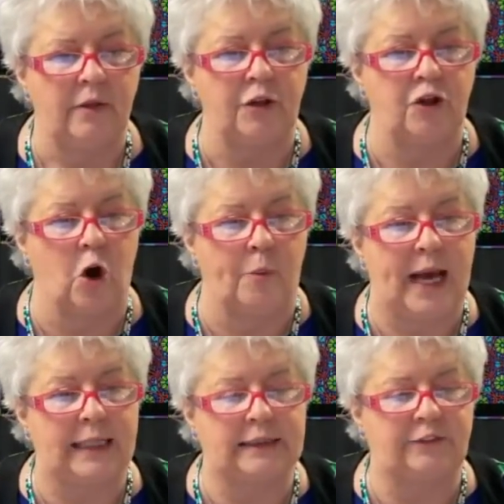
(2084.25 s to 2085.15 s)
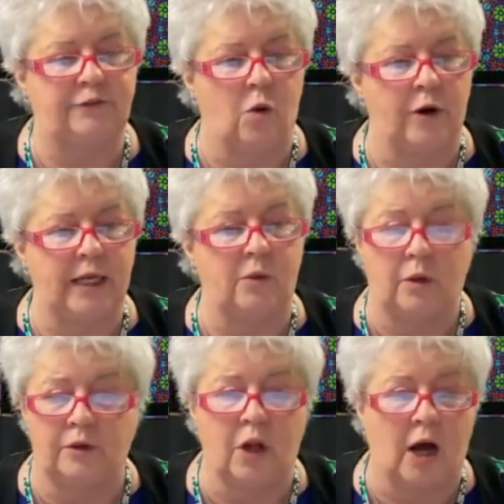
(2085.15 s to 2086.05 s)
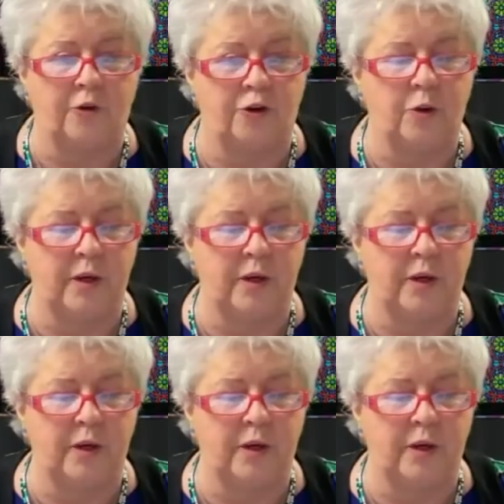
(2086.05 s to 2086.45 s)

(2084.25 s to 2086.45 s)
the Topaz 40 will not do an